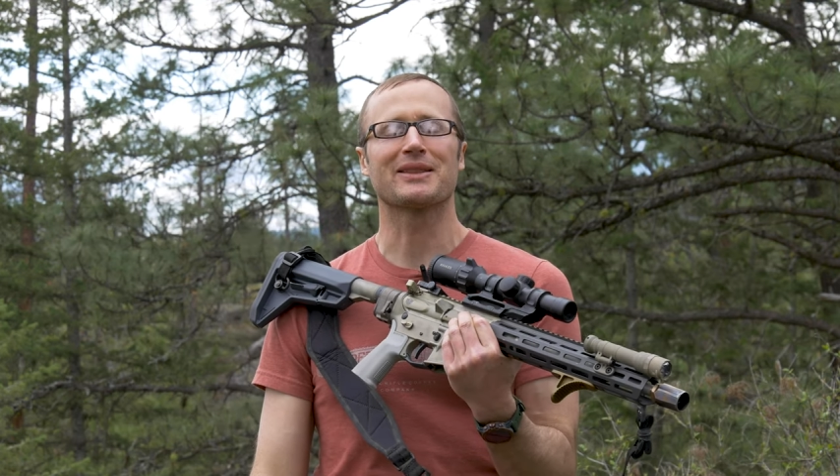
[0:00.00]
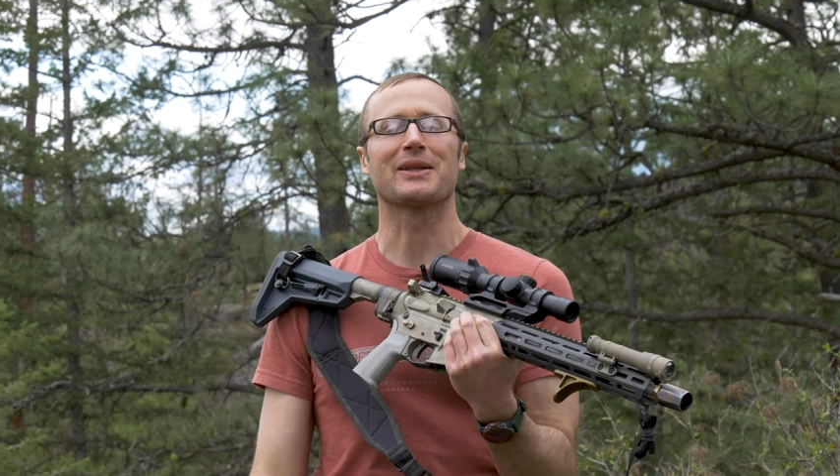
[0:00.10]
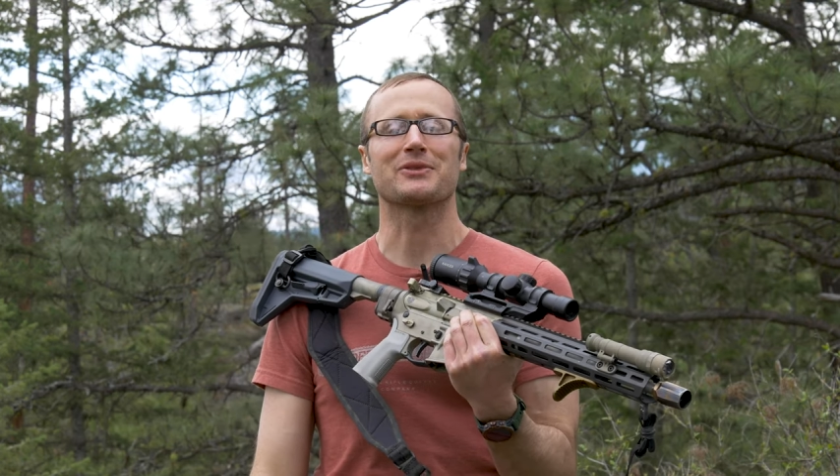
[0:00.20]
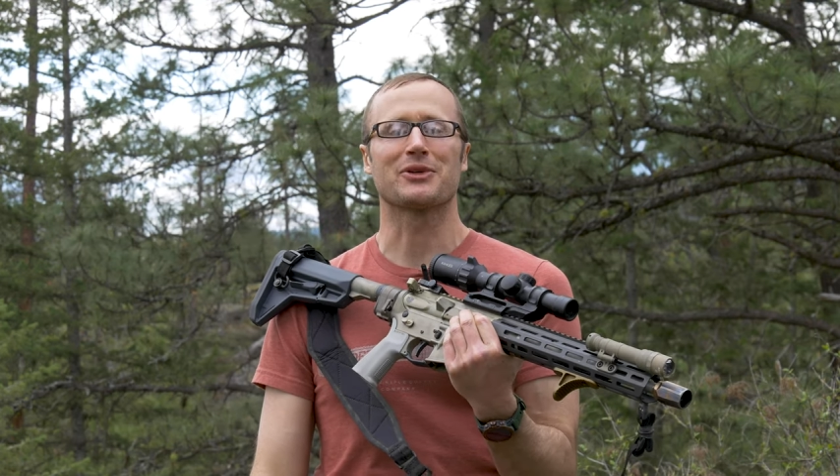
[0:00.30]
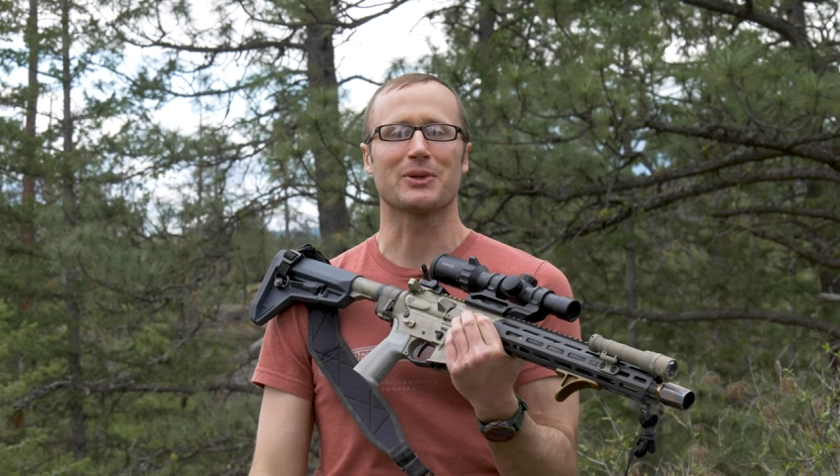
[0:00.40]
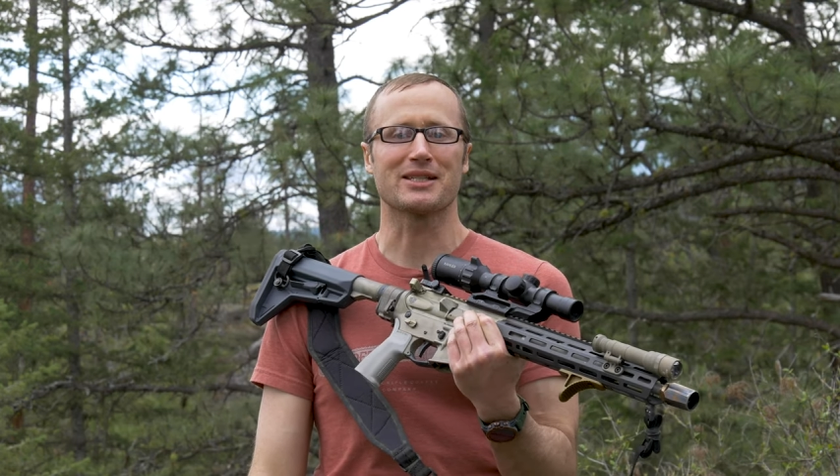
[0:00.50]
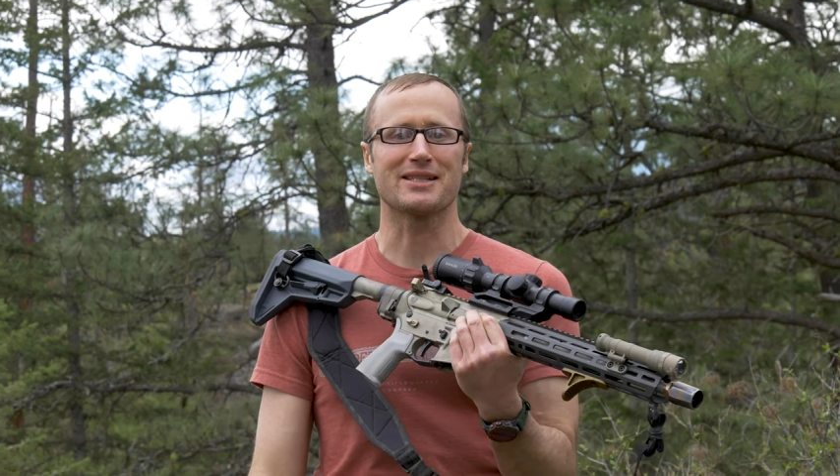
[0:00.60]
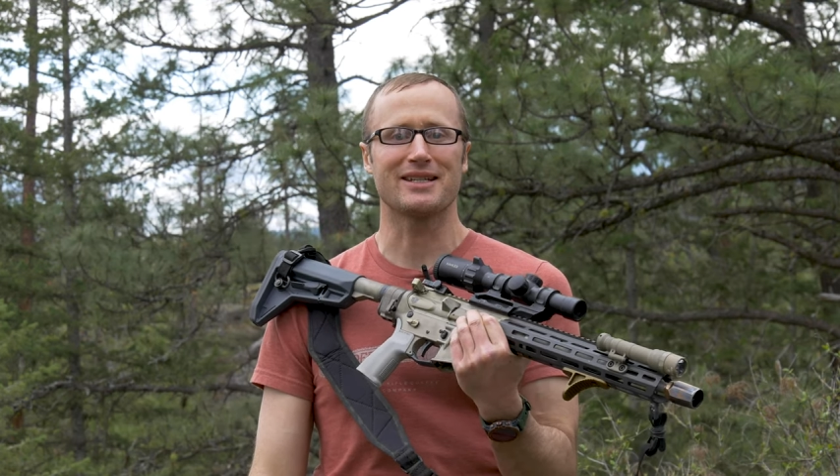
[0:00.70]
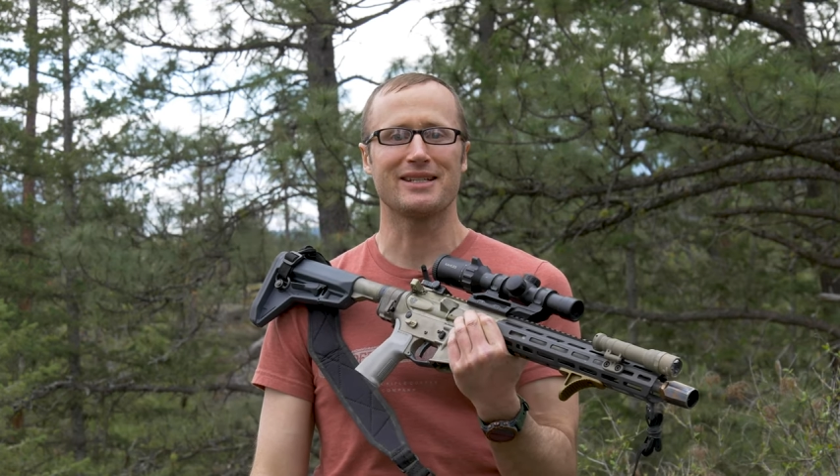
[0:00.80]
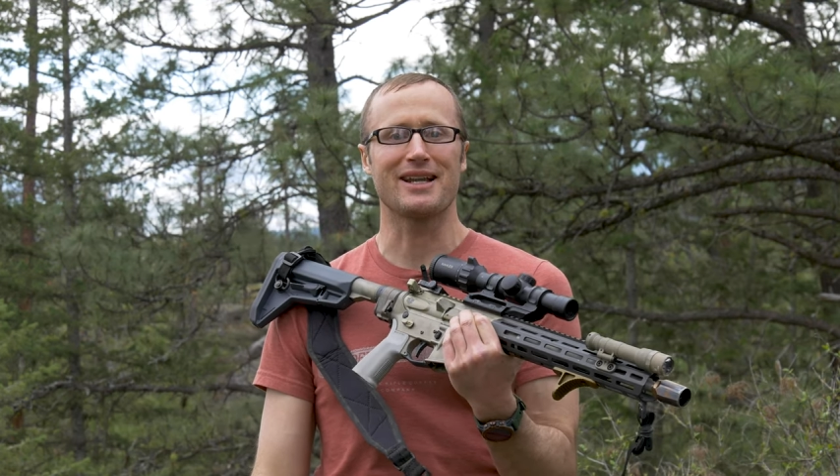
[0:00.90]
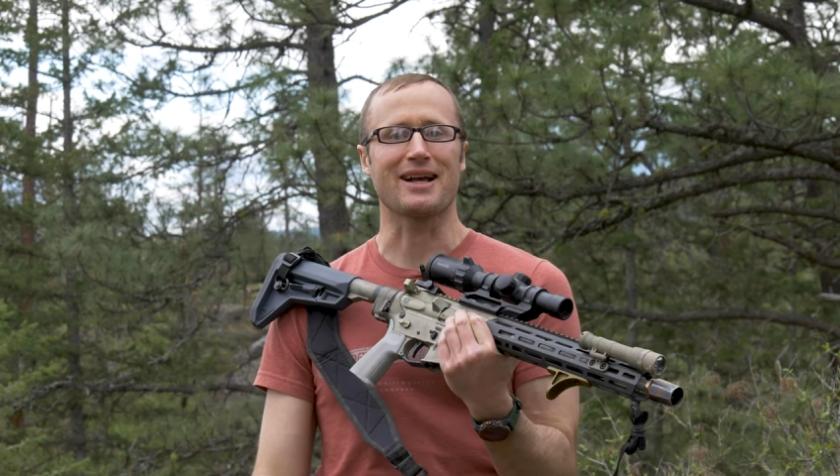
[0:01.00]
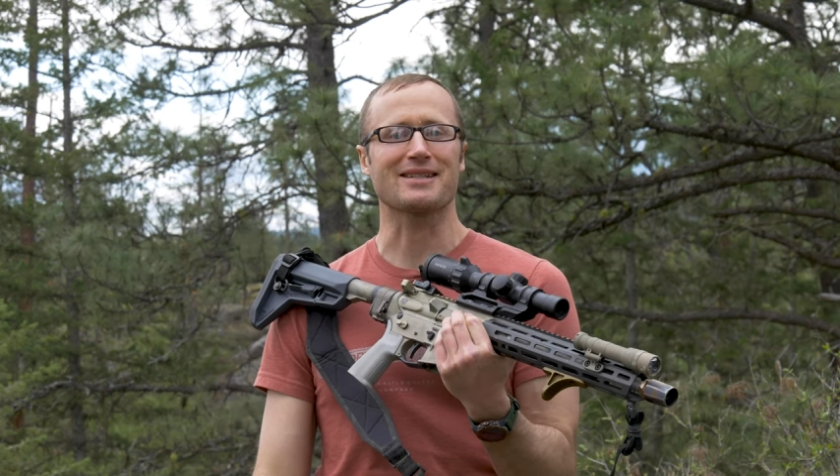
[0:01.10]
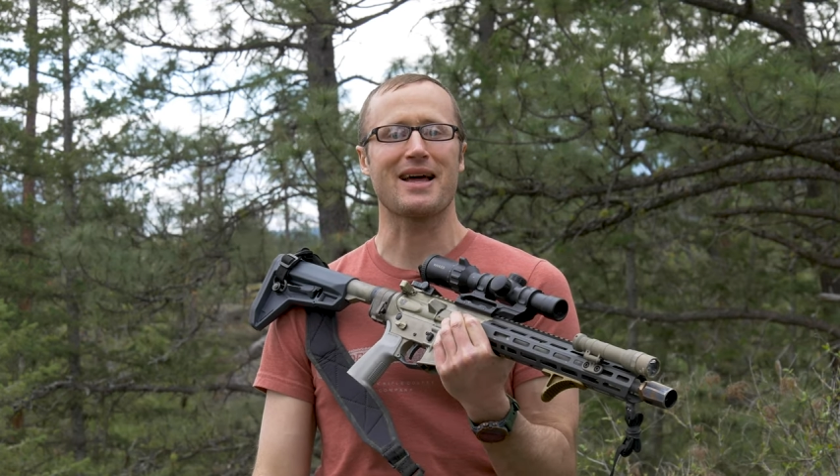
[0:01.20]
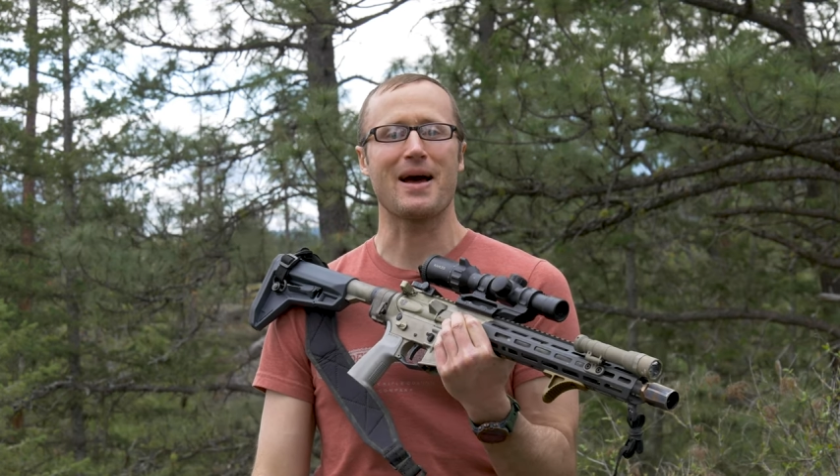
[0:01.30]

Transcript: Look forward to seeing you next